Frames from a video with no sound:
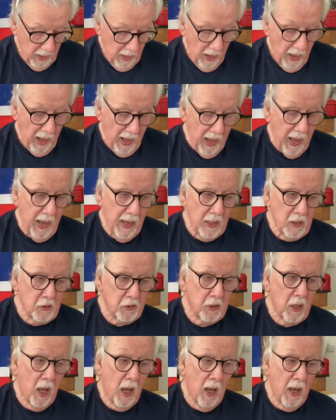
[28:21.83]
As
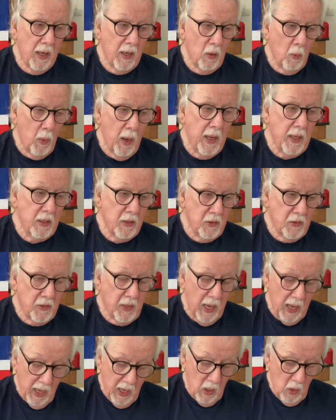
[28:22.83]
I went
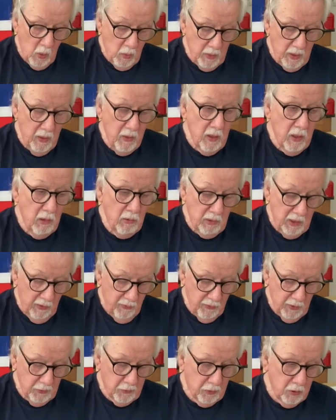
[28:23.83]
down in the
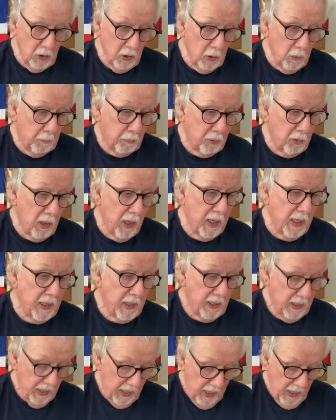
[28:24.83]
river to pray,